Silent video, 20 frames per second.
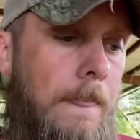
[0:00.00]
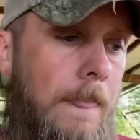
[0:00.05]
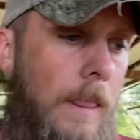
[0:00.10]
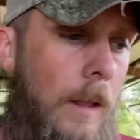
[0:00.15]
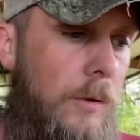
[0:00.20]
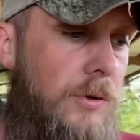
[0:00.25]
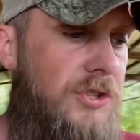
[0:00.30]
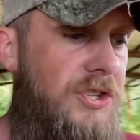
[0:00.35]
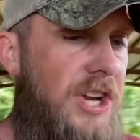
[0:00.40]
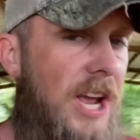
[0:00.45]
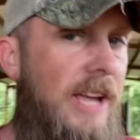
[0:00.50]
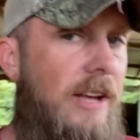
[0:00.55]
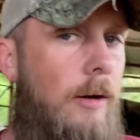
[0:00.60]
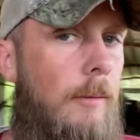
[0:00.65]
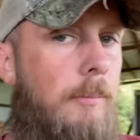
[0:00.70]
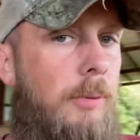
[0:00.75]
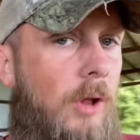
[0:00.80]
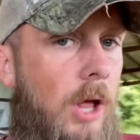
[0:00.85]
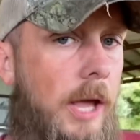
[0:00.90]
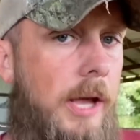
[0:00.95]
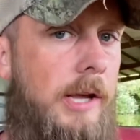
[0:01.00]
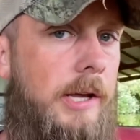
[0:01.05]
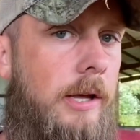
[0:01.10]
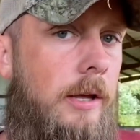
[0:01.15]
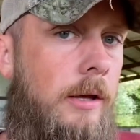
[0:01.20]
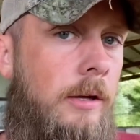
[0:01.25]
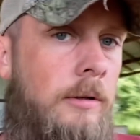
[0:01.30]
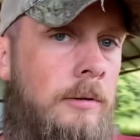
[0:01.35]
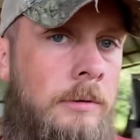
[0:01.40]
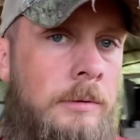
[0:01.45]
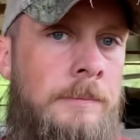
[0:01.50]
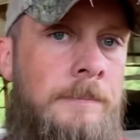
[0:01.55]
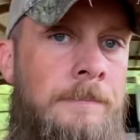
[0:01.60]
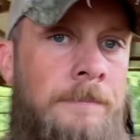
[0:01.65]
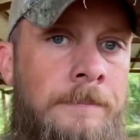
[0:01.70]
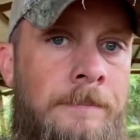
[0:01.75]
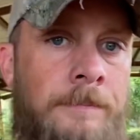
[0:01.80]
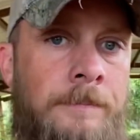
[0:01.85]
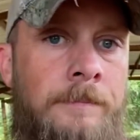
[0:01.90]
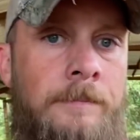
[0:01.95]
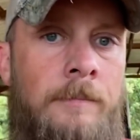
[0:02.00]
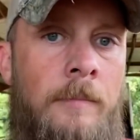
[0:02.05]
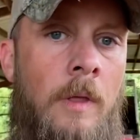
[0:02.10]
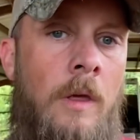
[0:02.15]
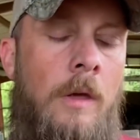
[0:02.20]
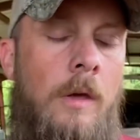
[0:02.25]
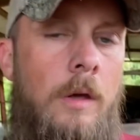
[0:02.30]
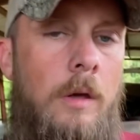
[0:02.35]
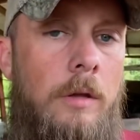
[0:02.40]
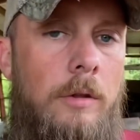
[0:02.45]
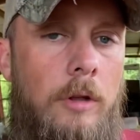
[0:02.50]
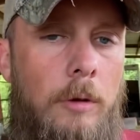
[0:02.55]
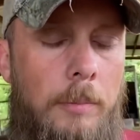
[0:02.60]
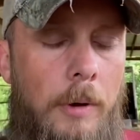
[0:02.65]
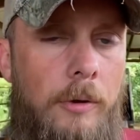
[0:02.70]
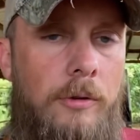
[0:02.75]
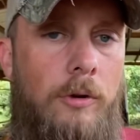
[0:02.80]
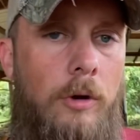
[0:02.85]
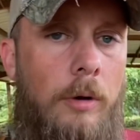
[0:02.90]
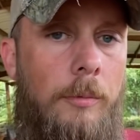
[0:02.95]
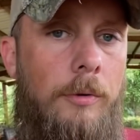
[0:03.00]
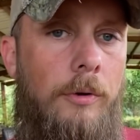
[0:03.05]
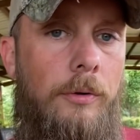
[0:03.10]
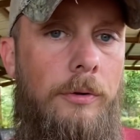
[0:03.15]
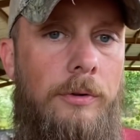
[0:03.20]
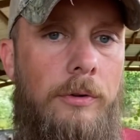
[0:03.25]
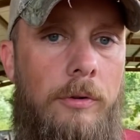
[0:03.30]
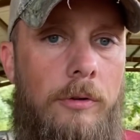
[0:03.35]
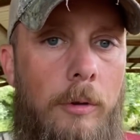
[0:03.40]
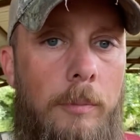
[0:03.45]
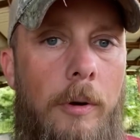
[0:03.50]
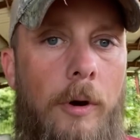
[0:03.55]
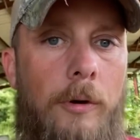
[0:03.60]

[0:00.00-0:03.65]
Jacob Blake. They're both criminals. They're both